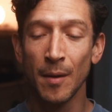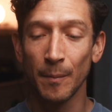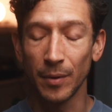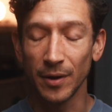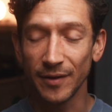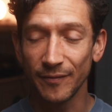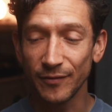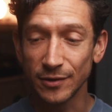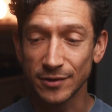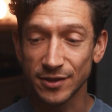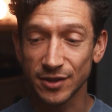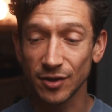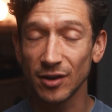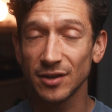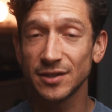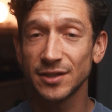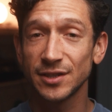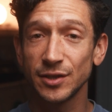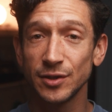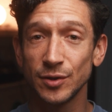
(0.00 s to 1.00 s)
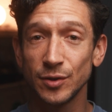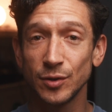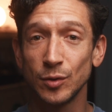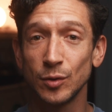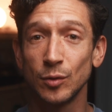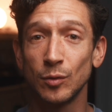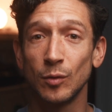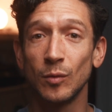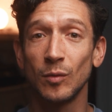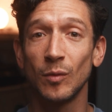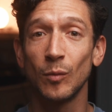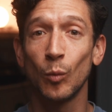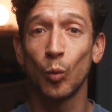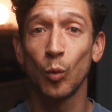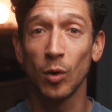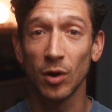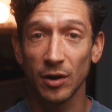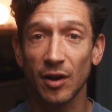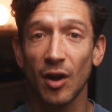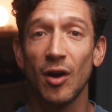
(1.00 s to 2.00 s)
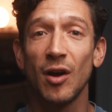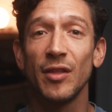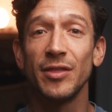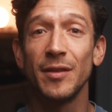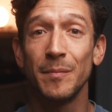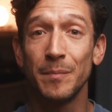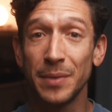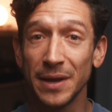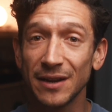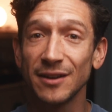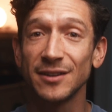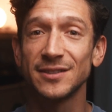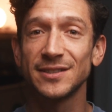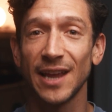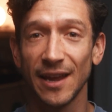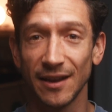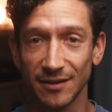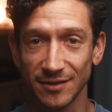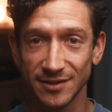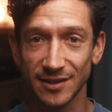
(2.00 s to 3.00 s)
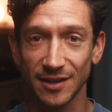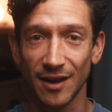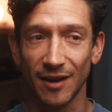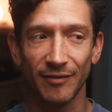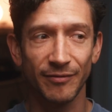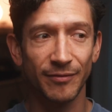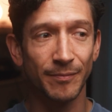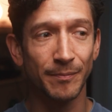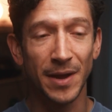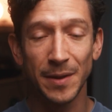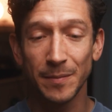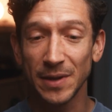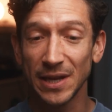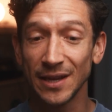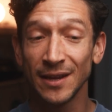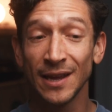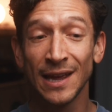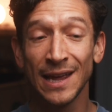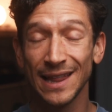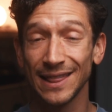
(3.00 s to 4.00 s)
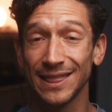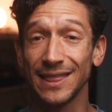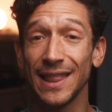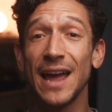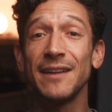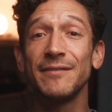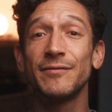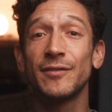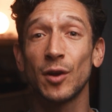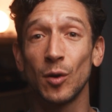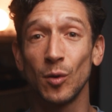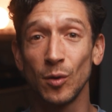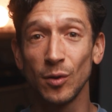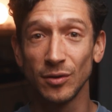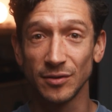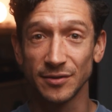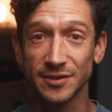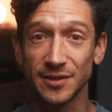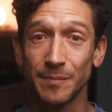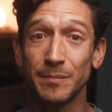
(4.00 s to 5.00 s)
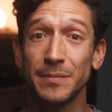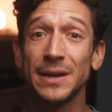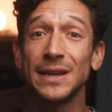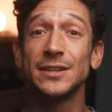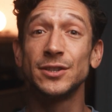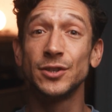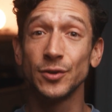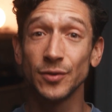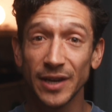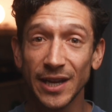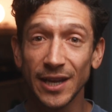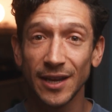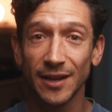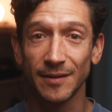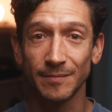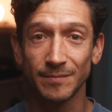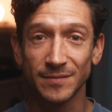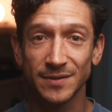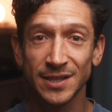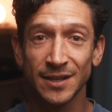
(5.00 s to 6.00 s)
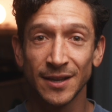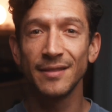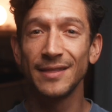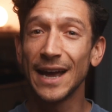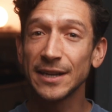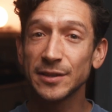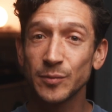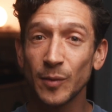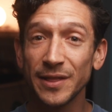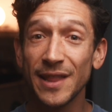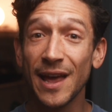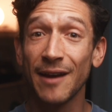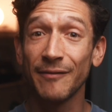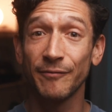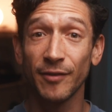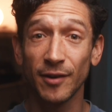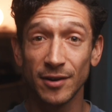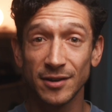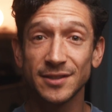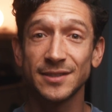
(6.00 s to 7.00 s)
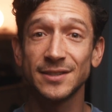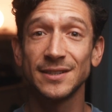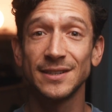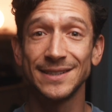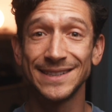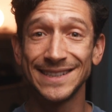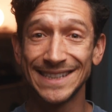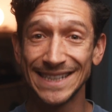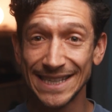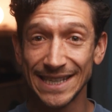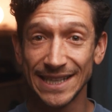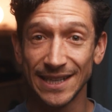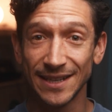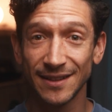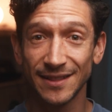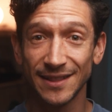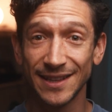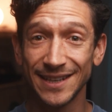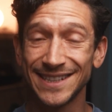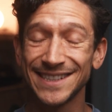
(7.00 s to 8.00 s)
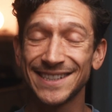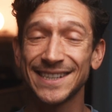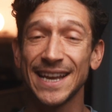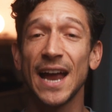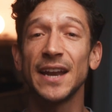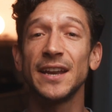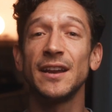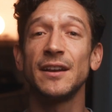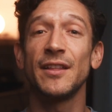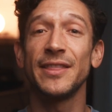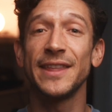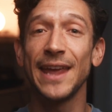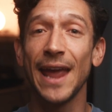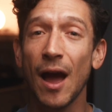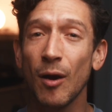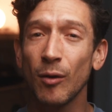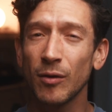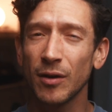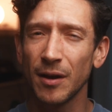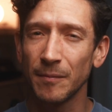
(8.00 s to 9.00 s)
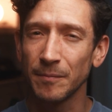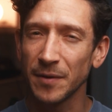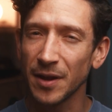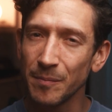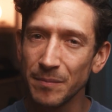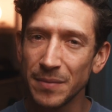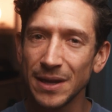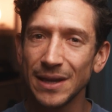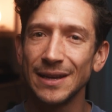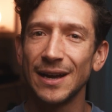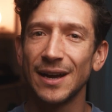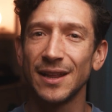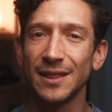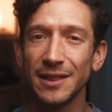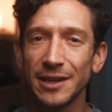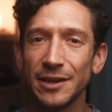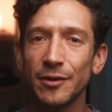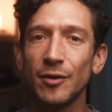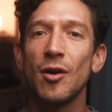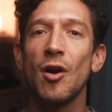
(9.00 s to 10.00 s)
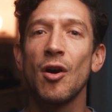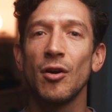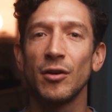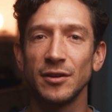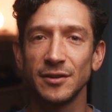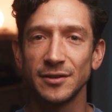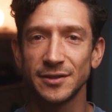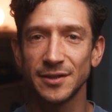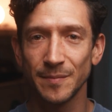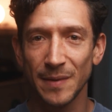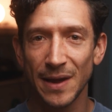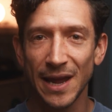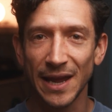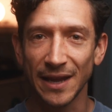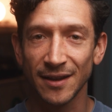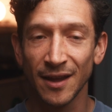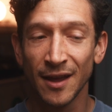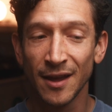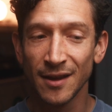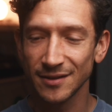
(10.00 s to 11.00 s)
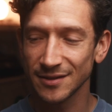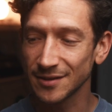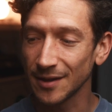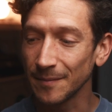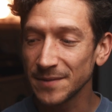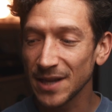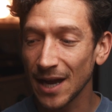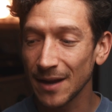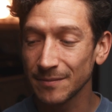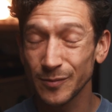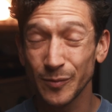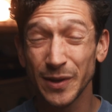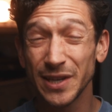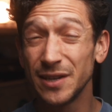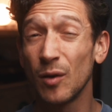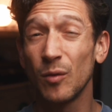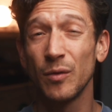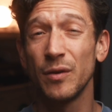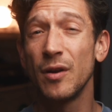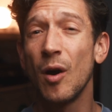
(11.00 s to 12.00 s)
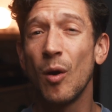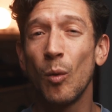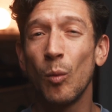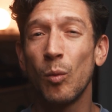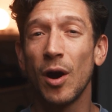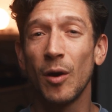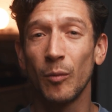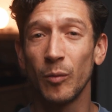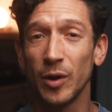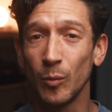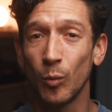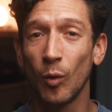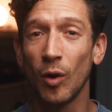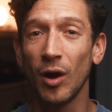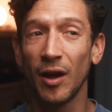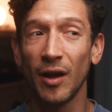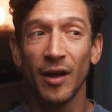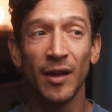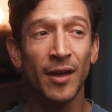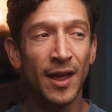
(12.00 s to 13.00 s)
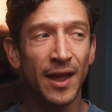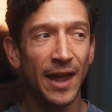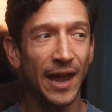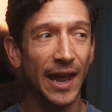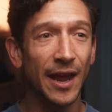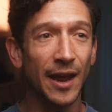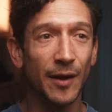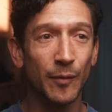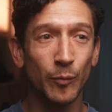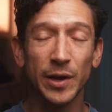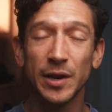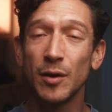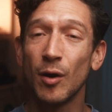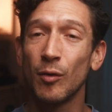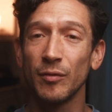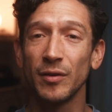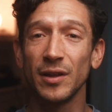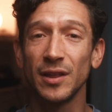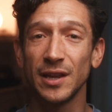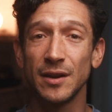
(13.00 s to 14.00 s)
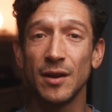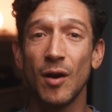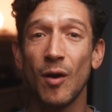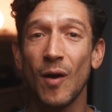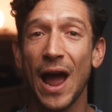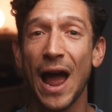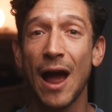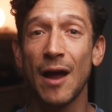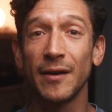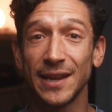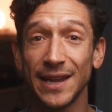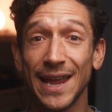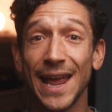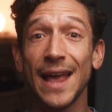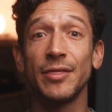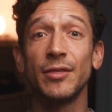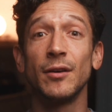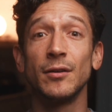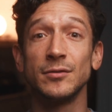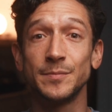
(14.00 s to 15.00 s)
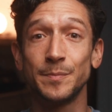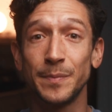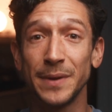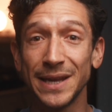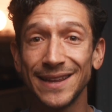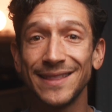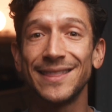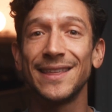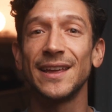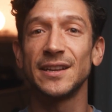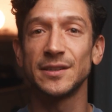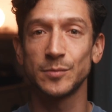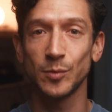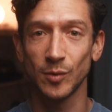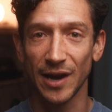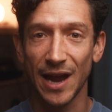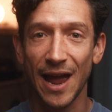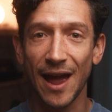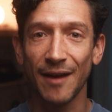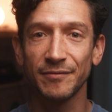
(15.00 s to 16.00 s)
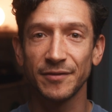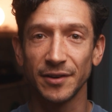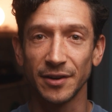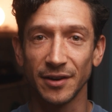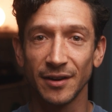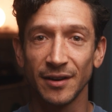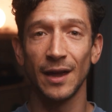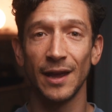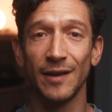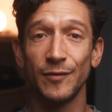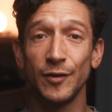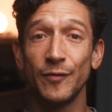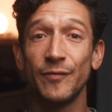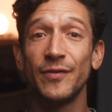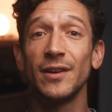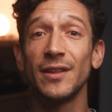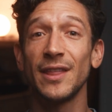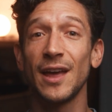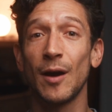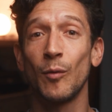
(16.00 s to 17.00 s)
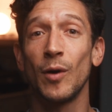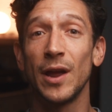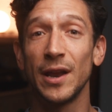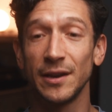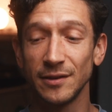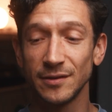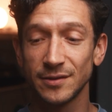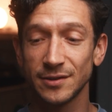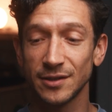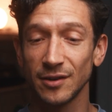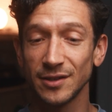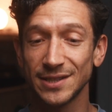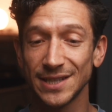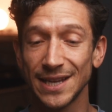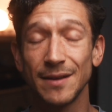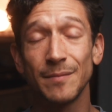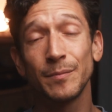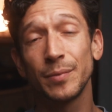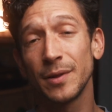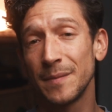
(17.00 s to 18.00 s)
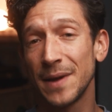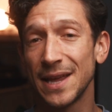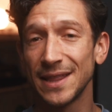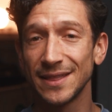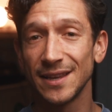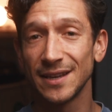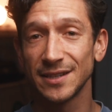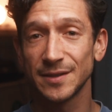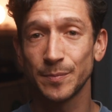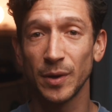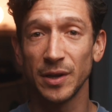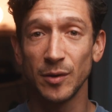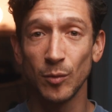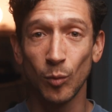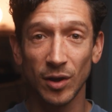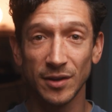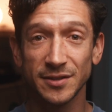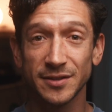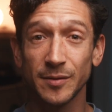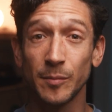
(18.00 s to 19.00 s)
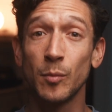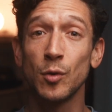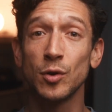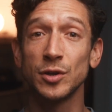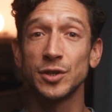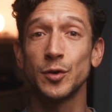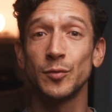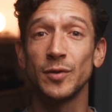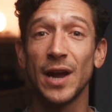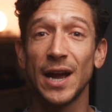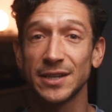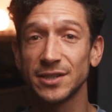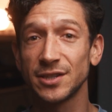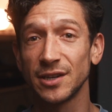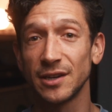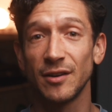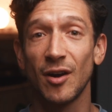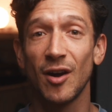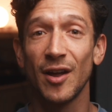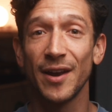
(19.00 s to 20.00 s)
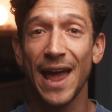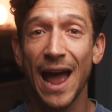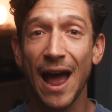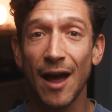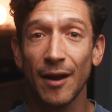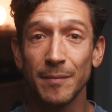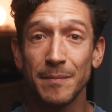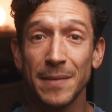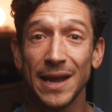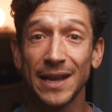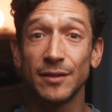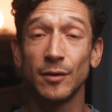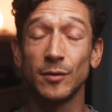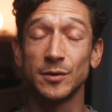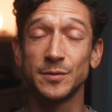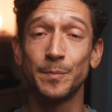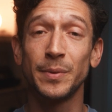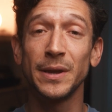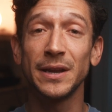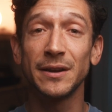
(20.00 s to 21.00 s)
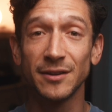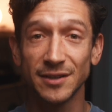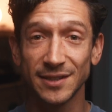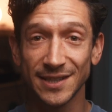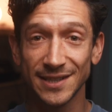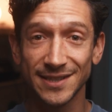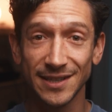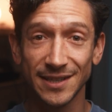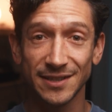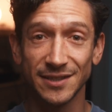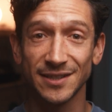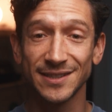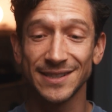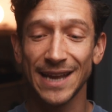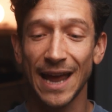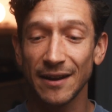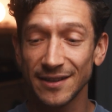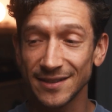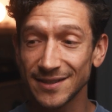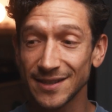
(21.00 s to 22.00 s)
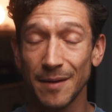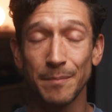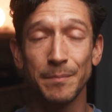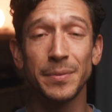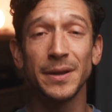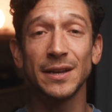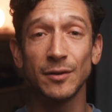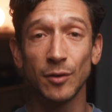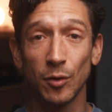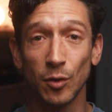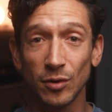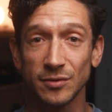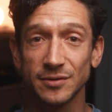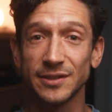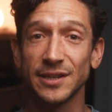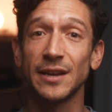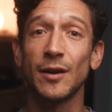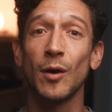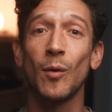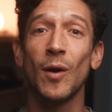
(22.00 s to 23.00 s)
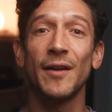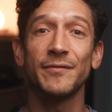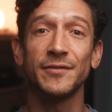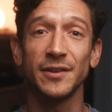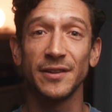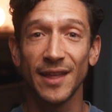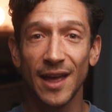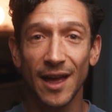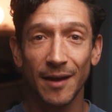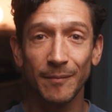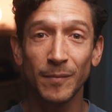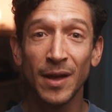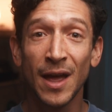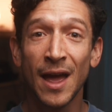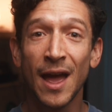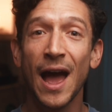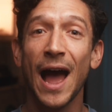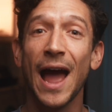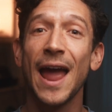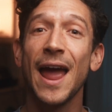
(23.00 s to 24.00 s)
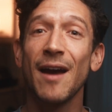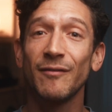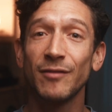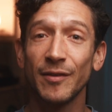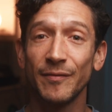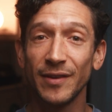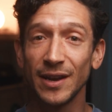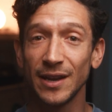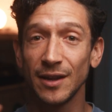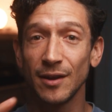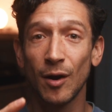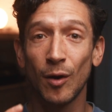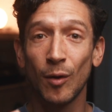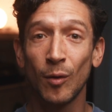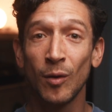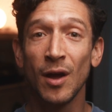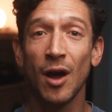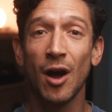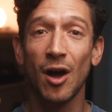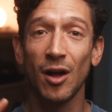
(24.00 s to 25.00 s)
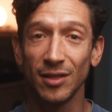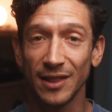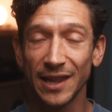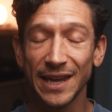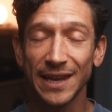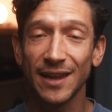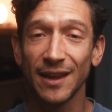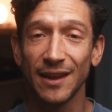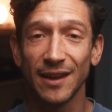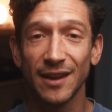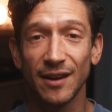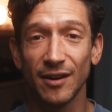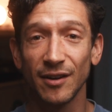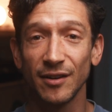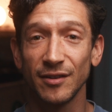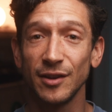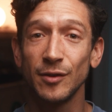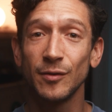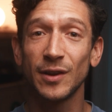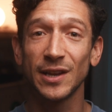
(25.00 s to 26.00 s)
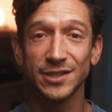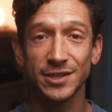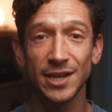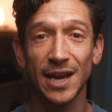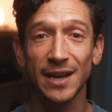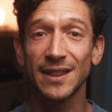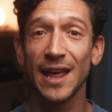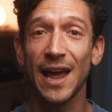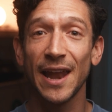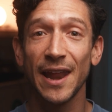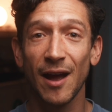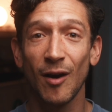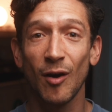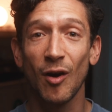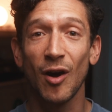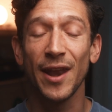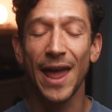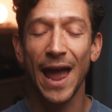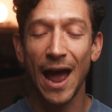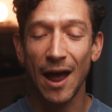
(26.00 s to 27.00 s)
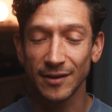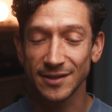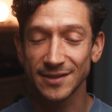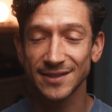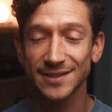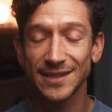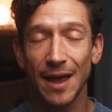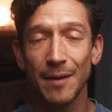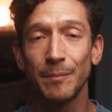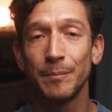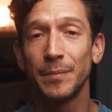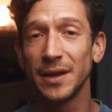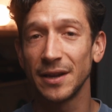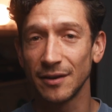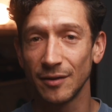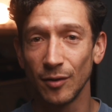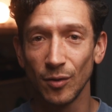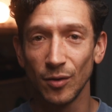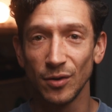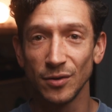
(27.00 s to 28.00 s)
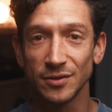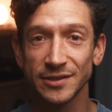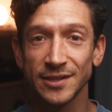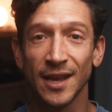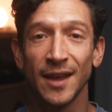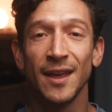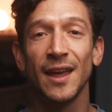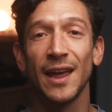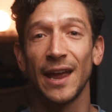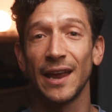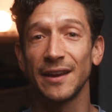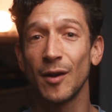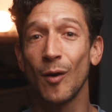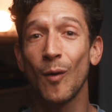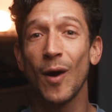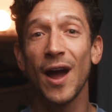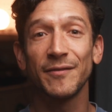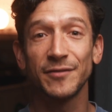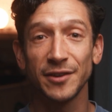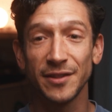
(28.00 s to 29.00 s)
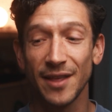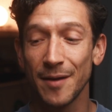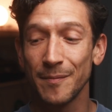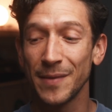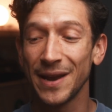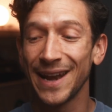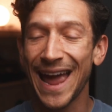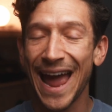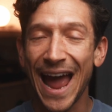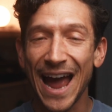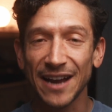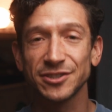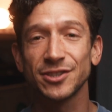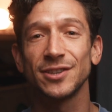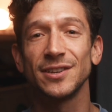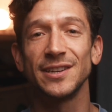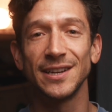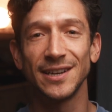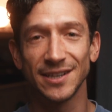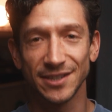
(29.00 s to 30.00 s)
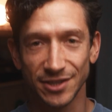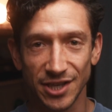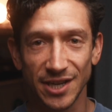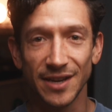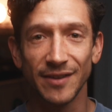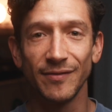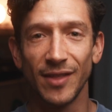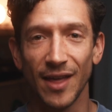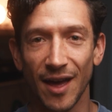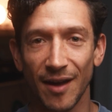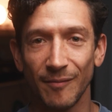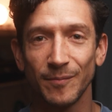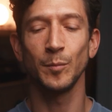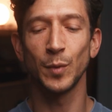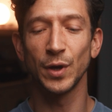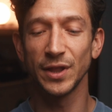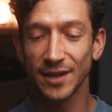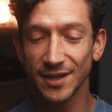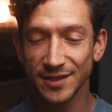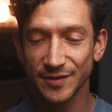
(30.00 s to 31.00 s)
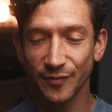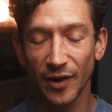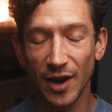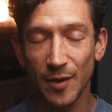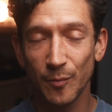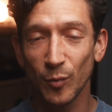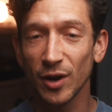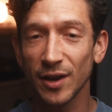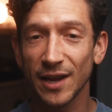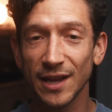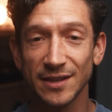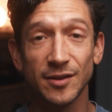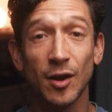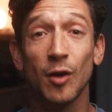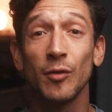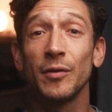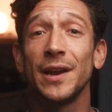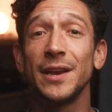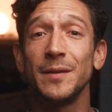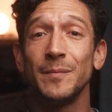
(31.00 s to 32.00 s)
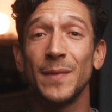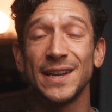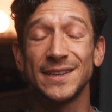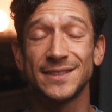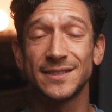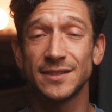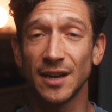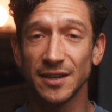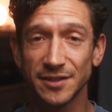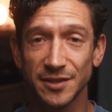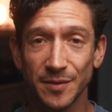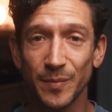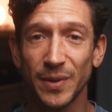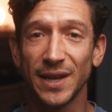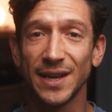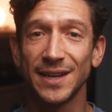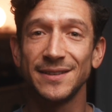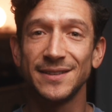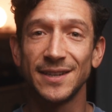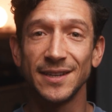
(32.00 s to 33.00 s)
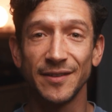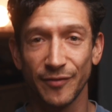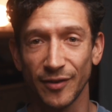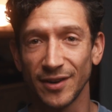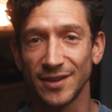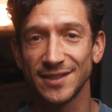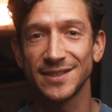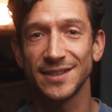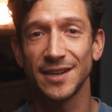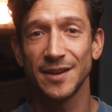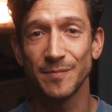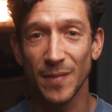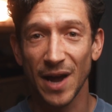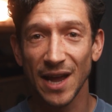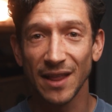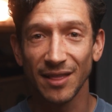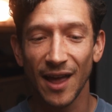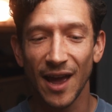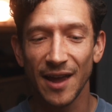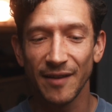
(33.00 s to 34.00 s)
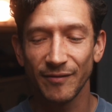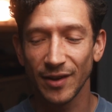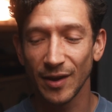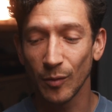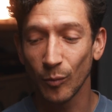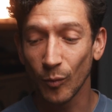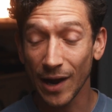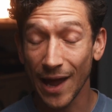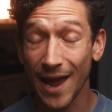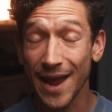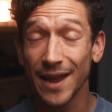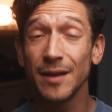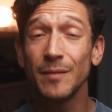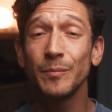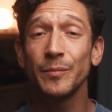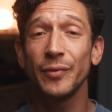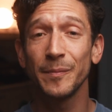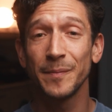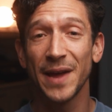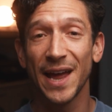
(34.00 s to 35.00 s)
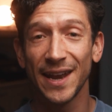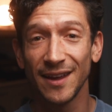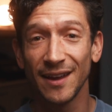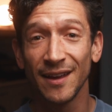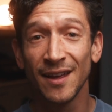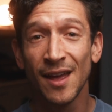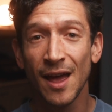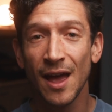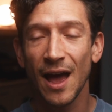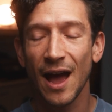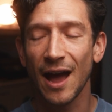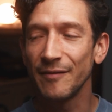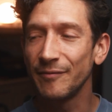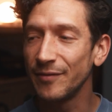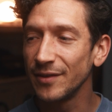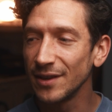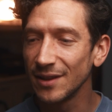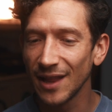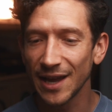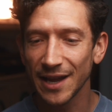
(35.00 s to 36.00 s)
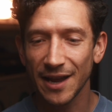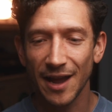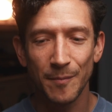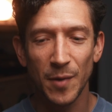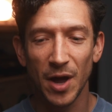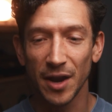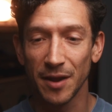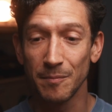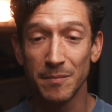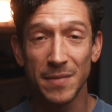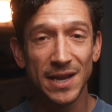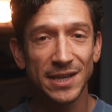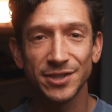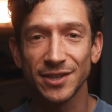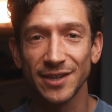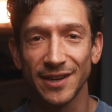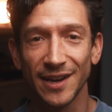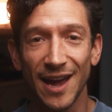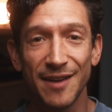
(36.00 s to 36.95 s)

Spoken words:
But if you start to work on the bigger scale stuff, maybe life goals and big dreams, that's when that first D, the deciding on the outcome, can be a little harder to make. Sometimes we don't know what we want and we don't really know how to get those big things we're after. If you feel that way and you start to implement this, but you want some more direction on how to make those bigger decisions, how to set big goals and go after them, I have a video, I'll link it here. You can check that out on how to set big goals and go after them and actually achieve them. But this framework has already made such a big difference in my life, and when I implement it, I feel like I'm on a mission.